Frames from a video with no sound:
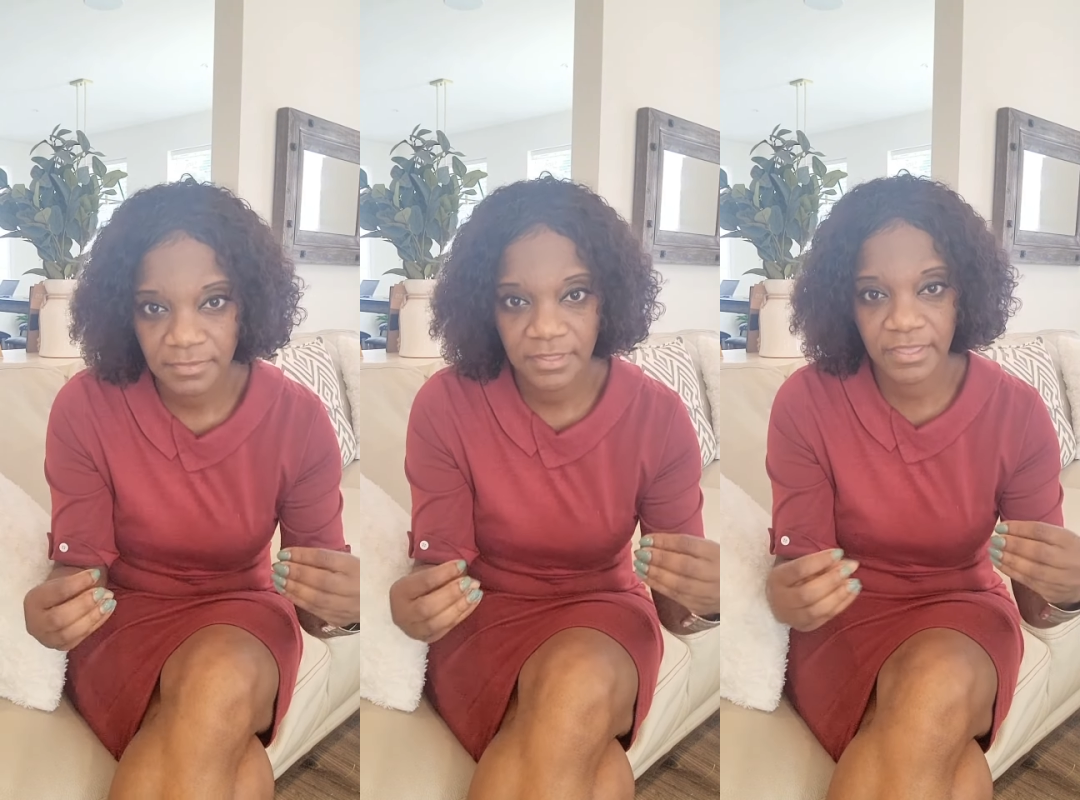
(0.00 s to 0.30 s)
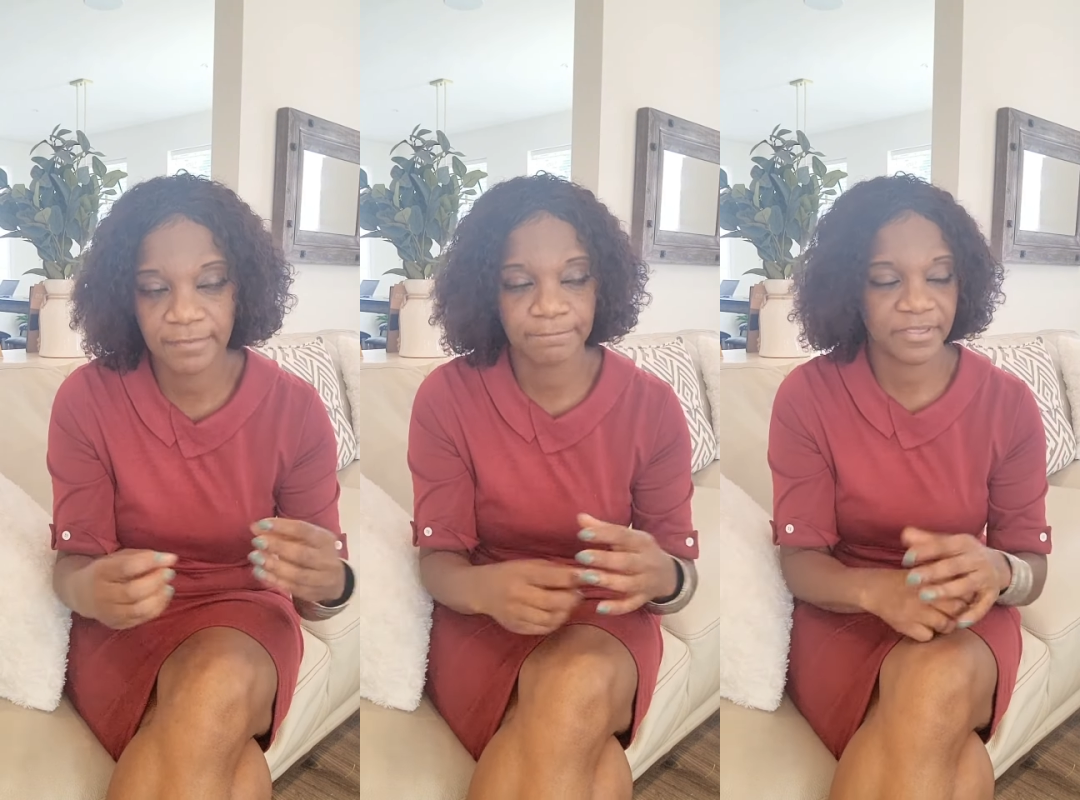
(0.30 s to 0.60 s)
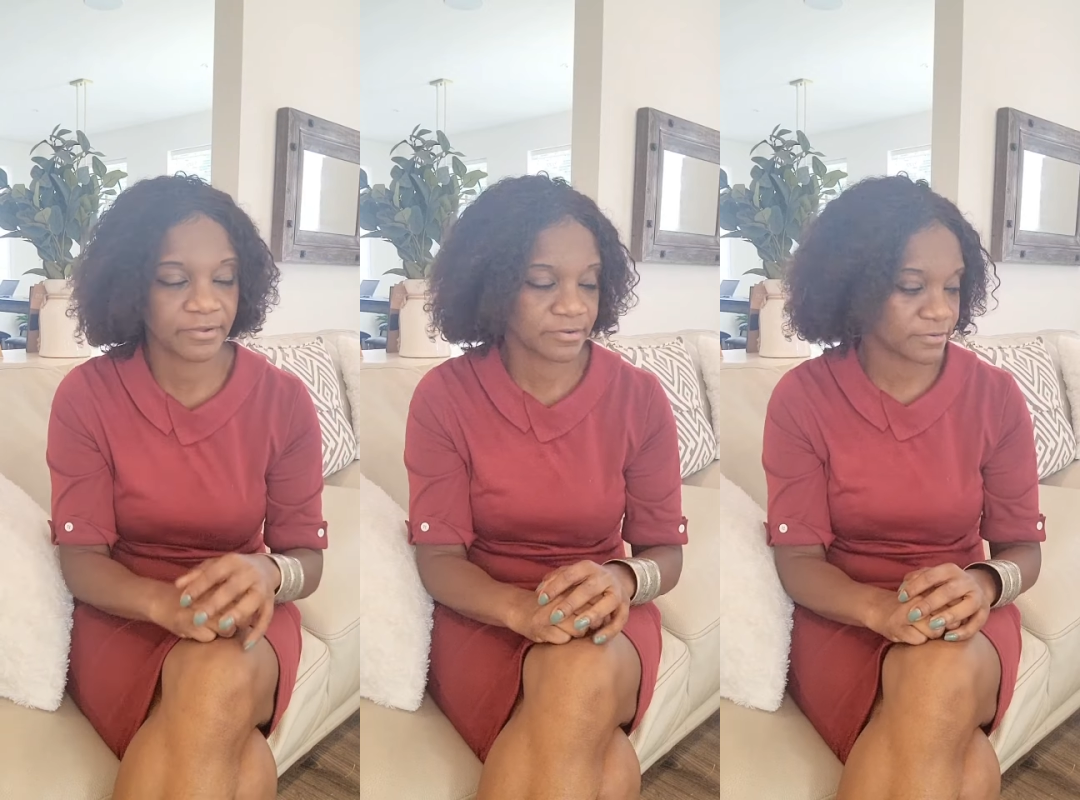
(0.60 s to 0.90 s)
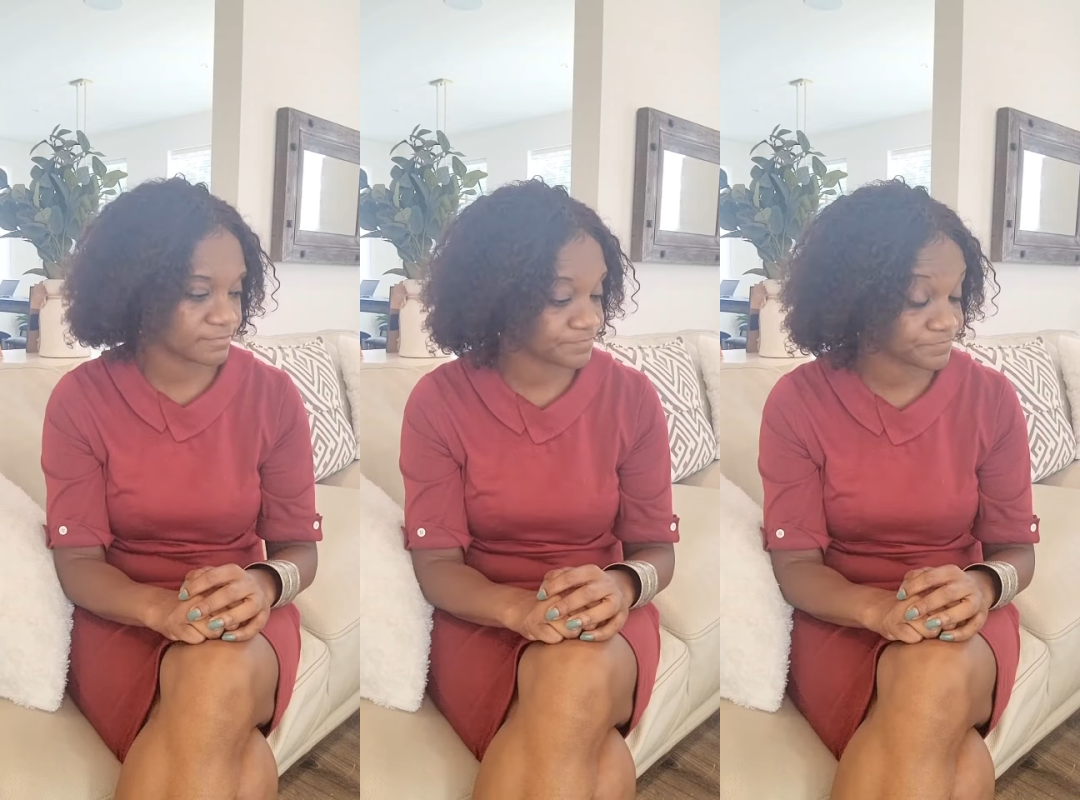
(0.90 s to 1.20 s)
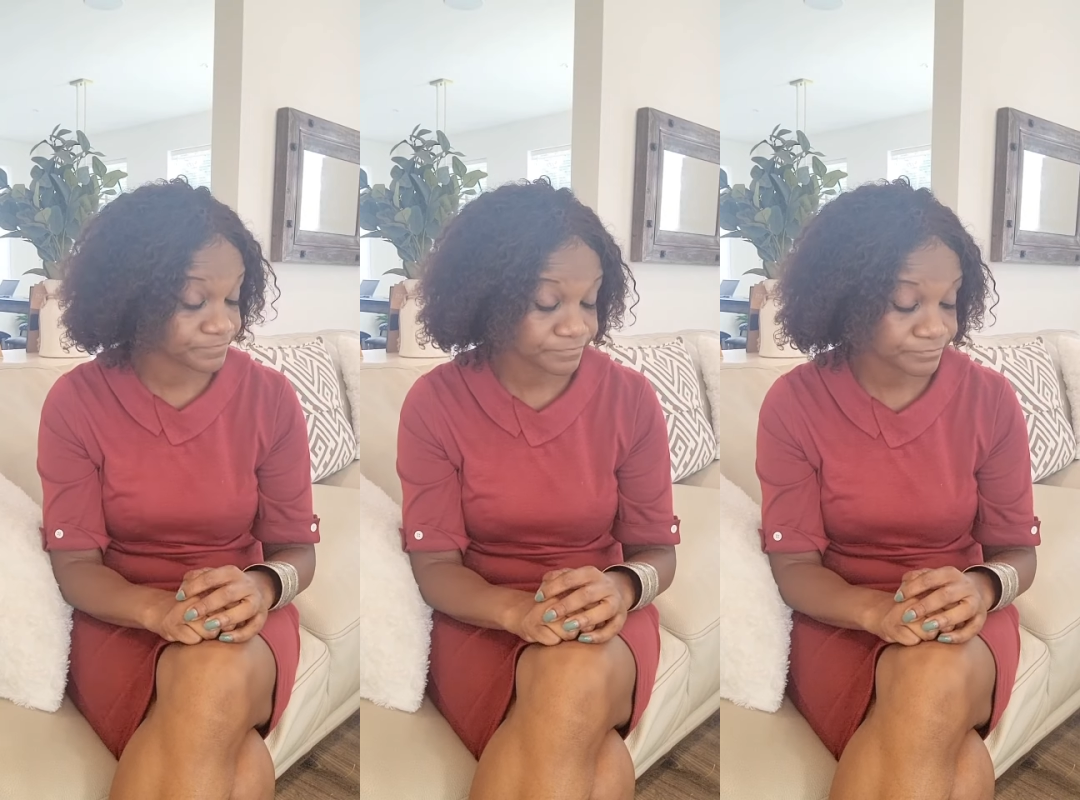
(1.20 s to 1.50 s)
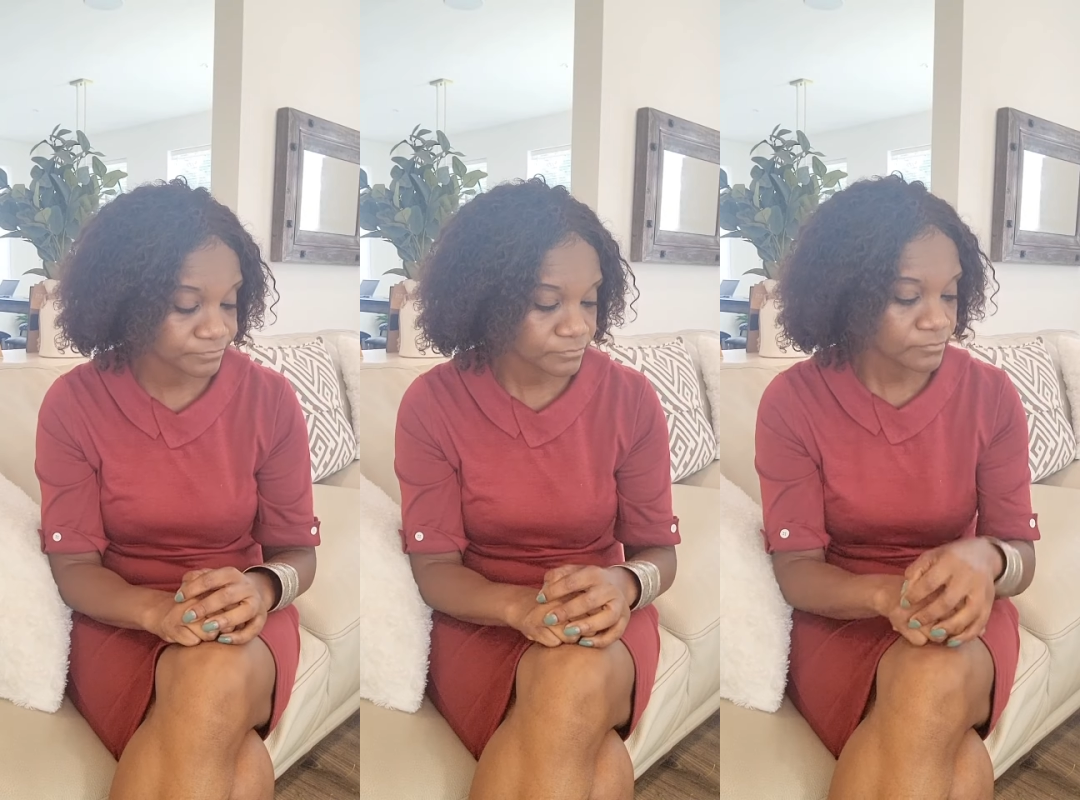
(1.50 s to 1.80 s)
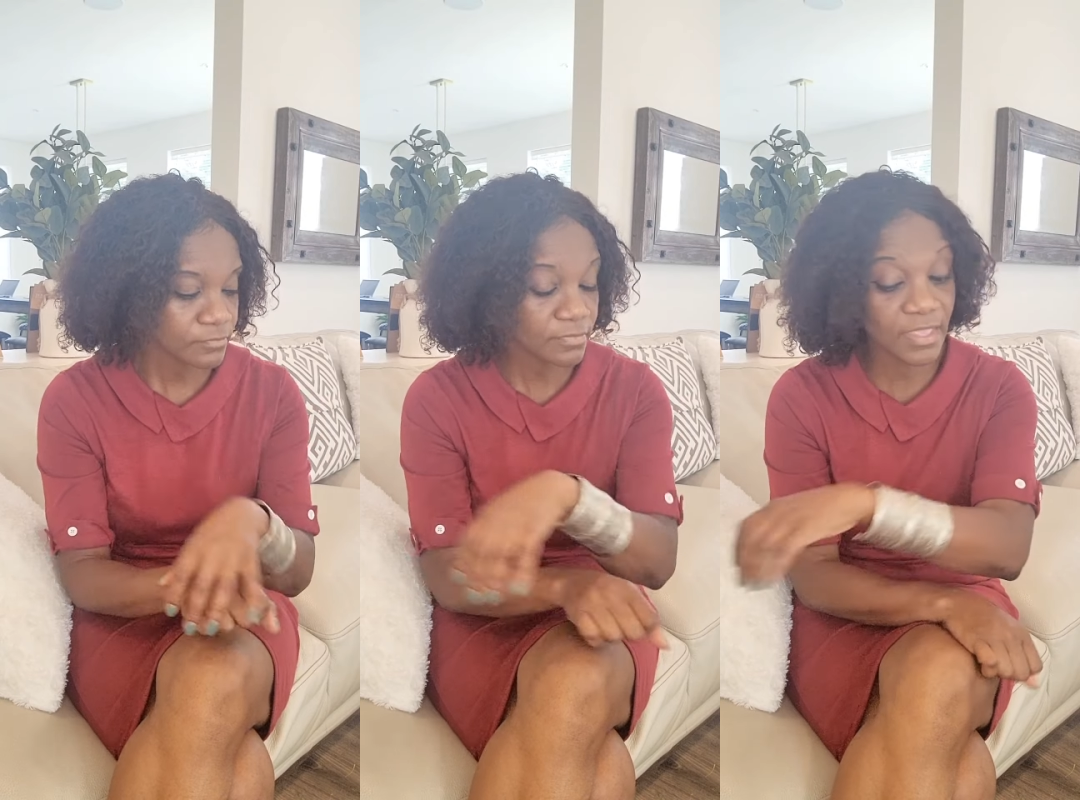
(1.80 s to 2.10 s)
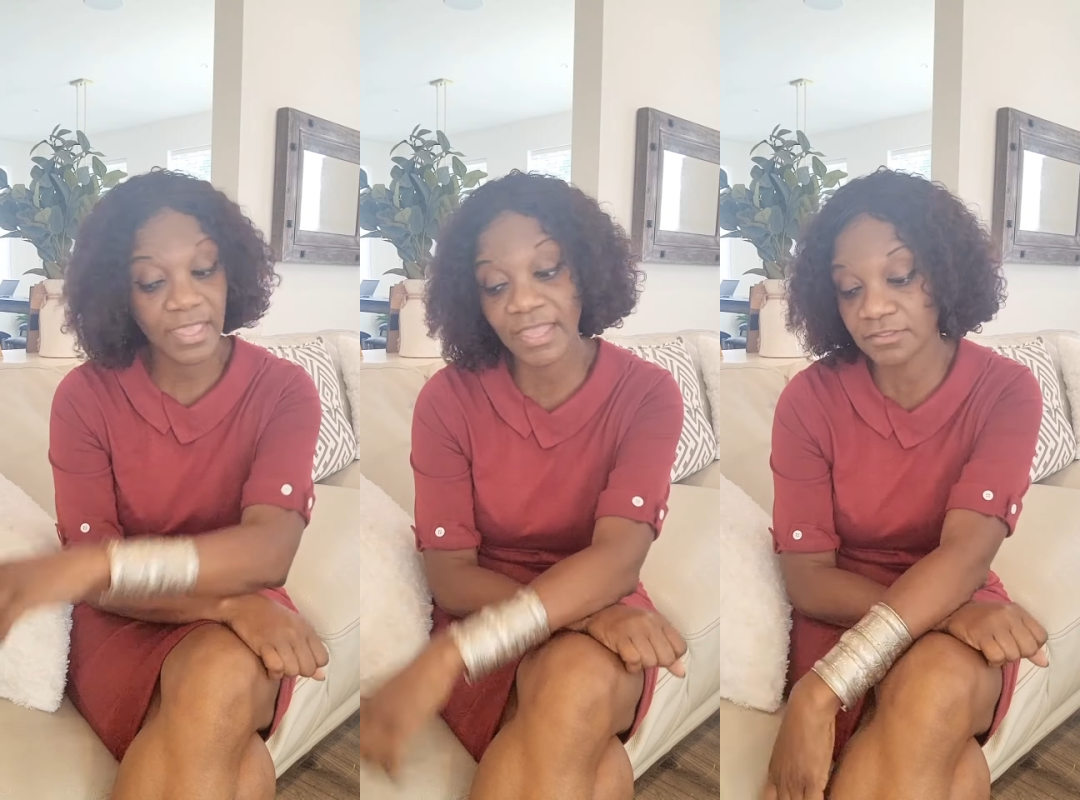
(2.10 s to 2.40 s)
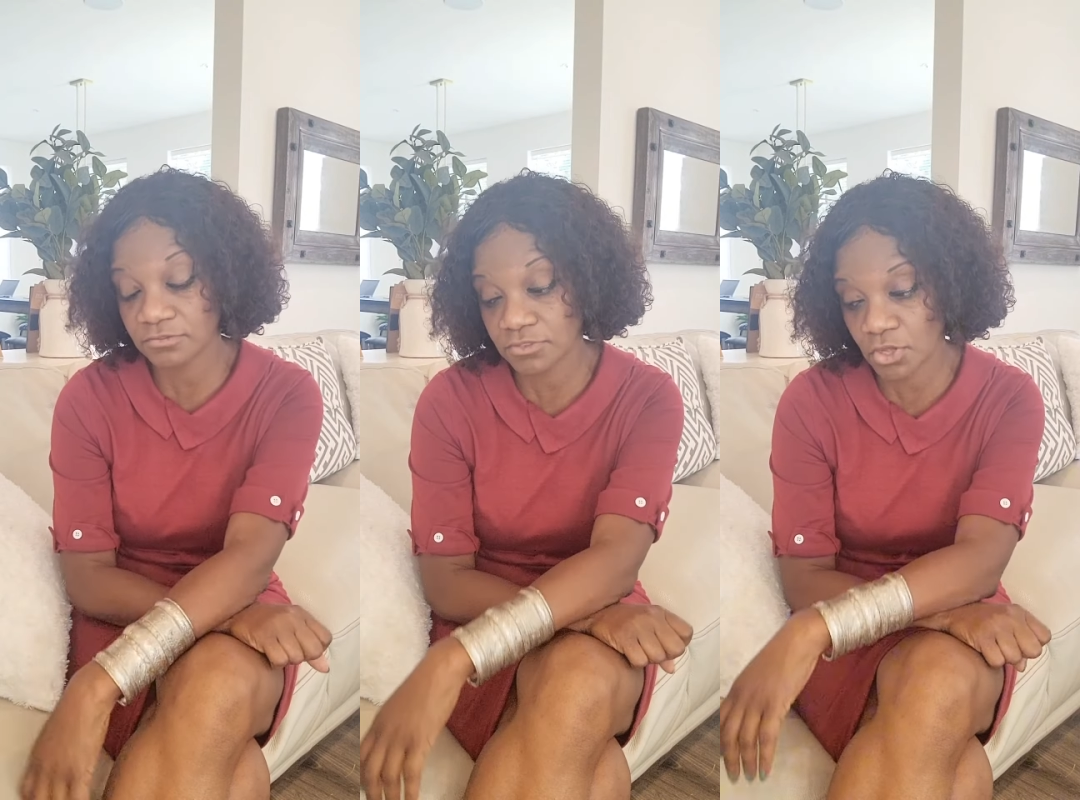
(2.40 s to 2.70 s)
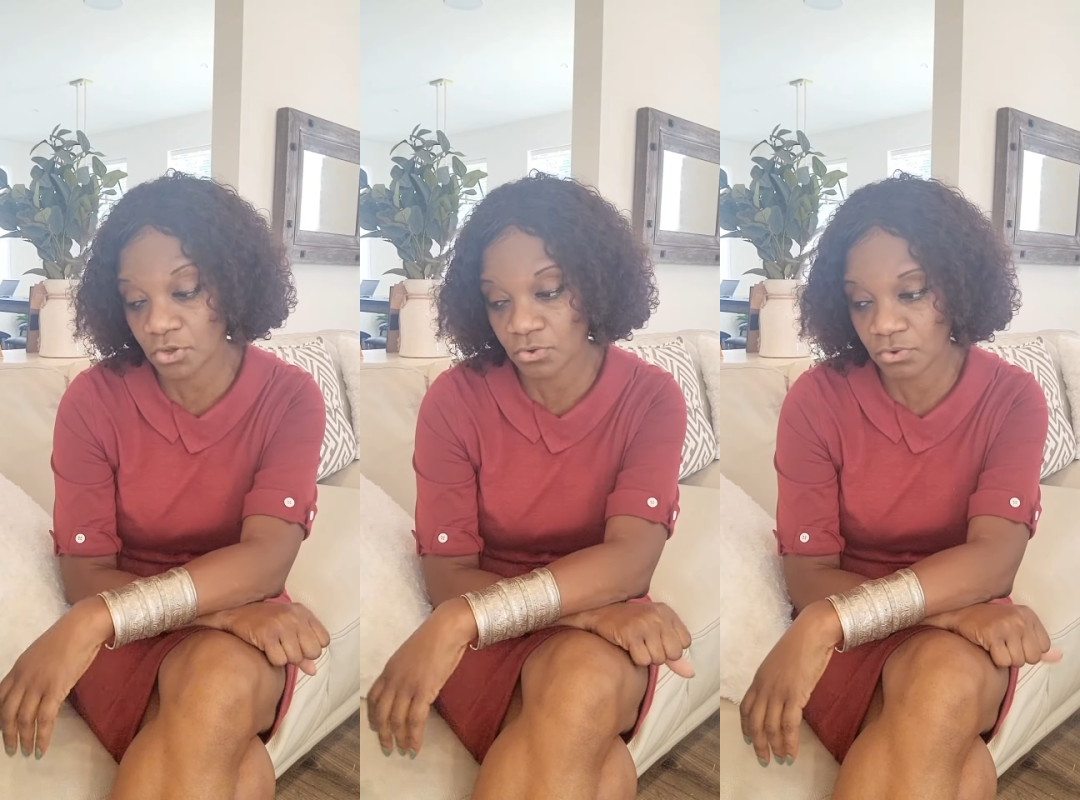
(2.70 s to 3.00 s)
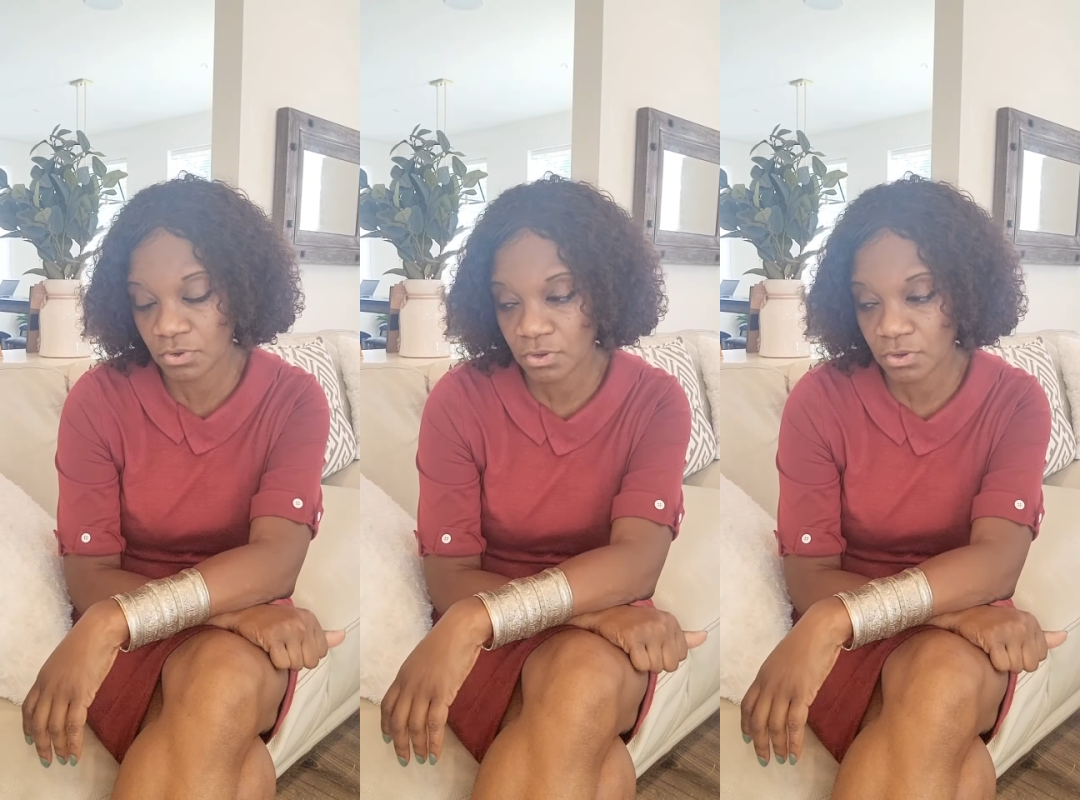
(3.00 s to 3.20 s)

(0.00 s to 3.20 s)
impaired. And so